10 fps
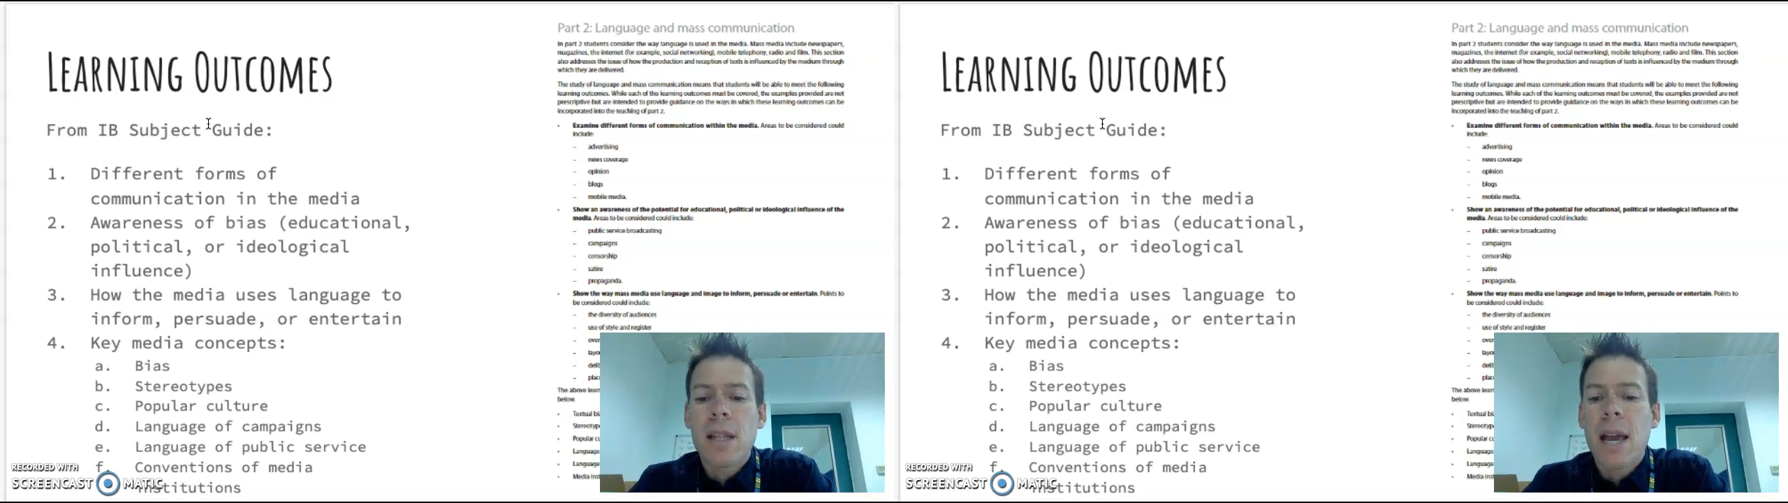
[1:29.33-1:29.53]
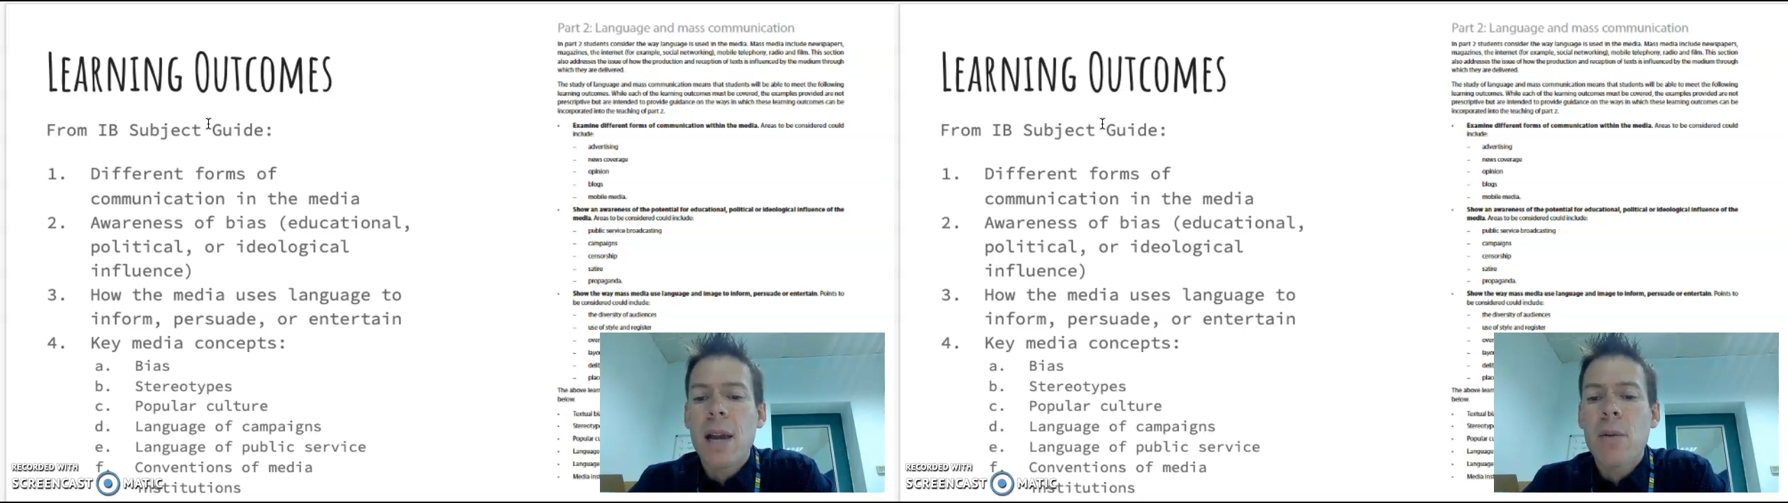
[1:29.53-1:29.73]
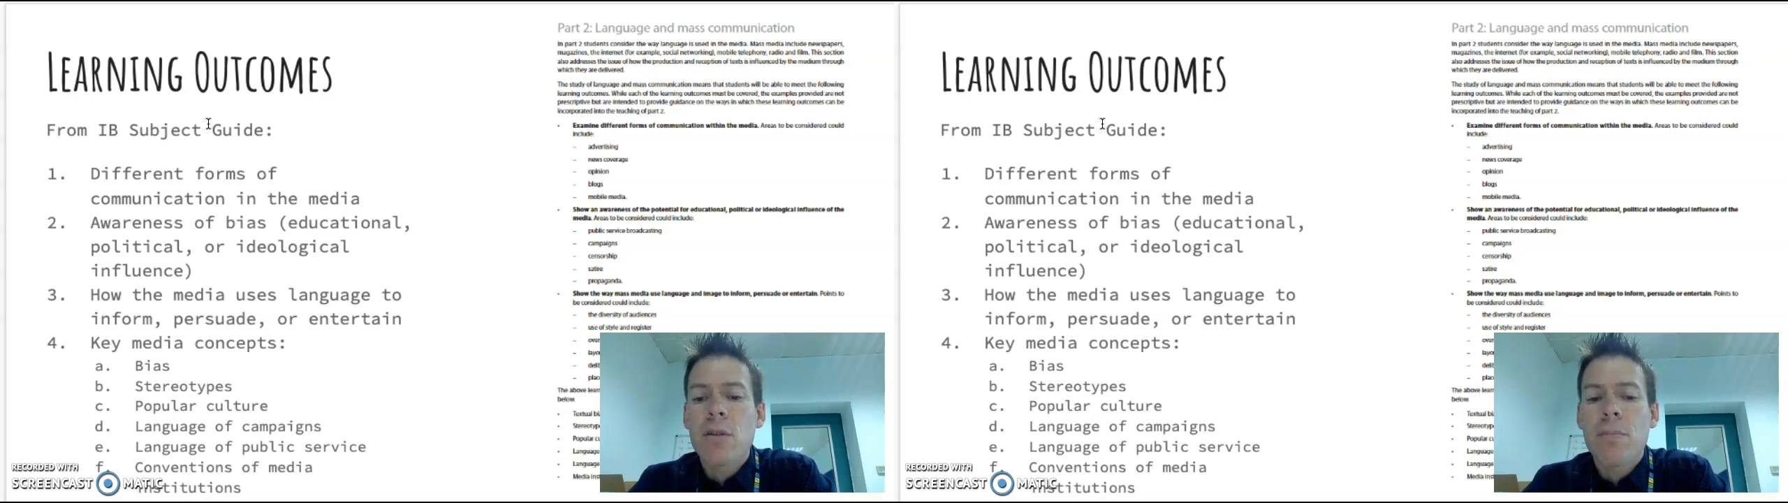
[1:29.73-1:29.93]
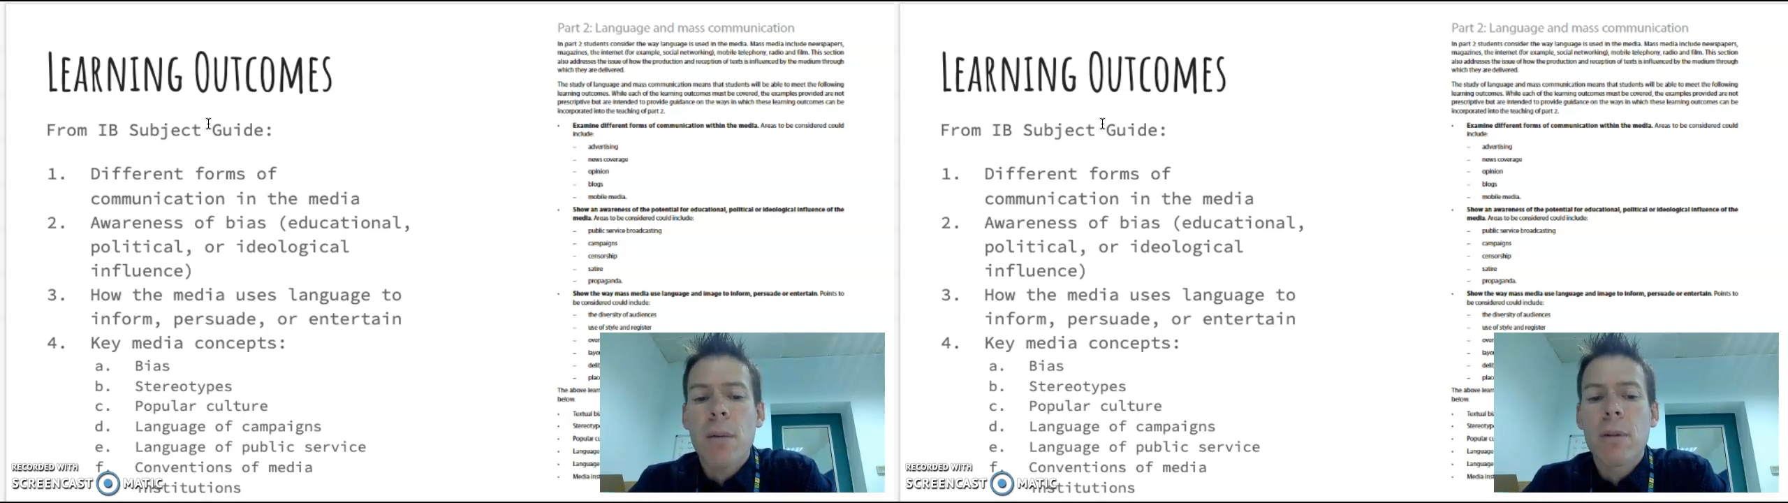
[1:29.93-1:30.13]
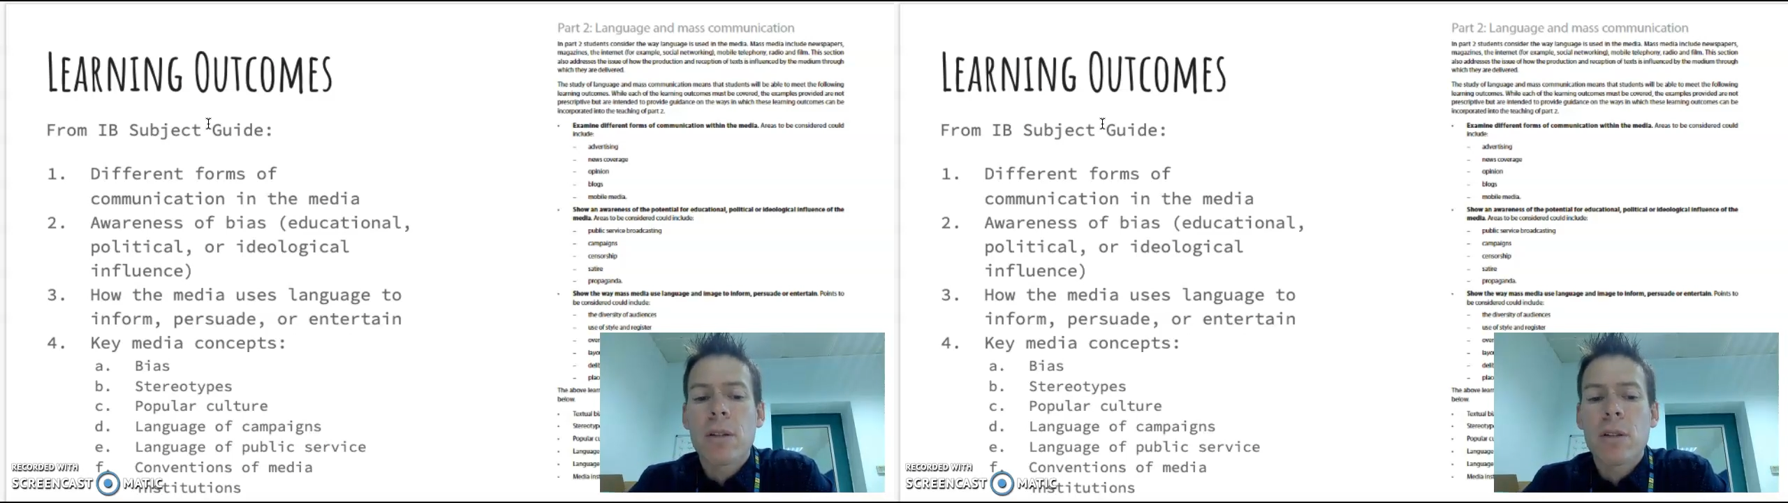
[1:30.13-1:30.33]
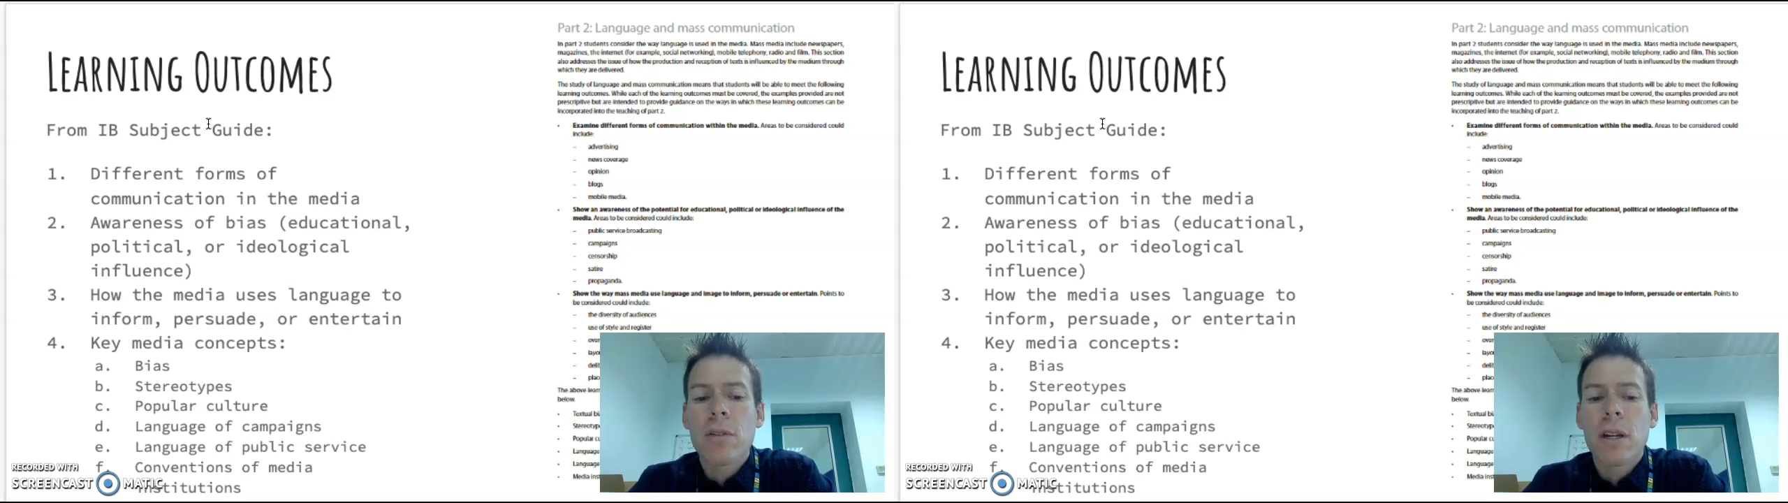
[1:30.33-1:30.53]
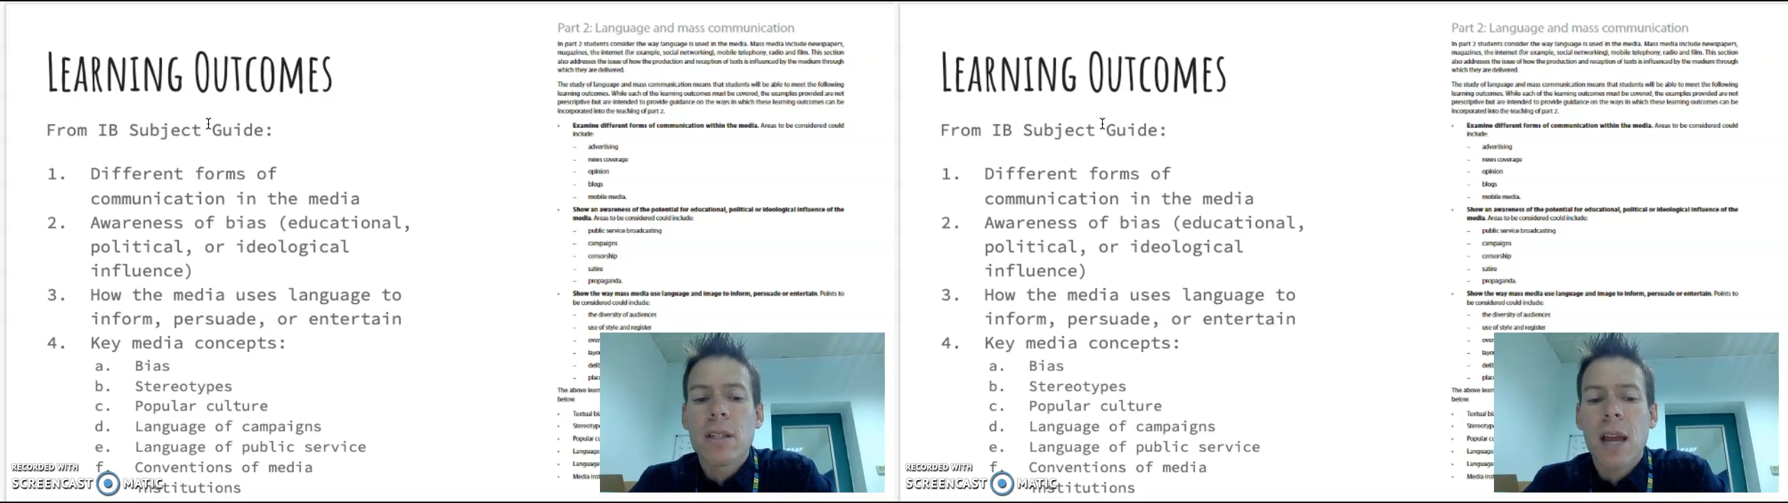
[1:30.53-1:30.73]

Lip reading: language of public service,